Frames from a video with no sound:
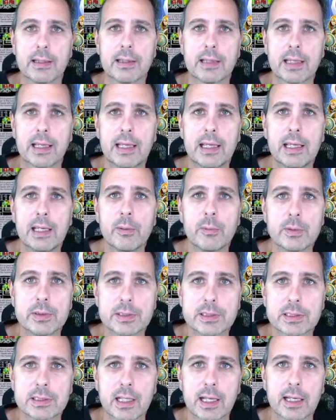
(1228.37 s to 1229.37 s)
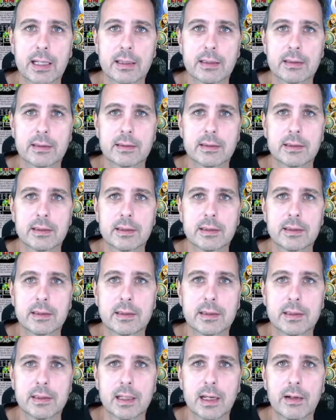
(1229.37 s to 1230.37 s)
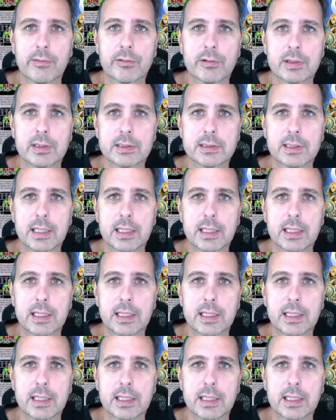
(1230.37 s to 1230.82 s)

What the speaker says: the king, would just like cover it.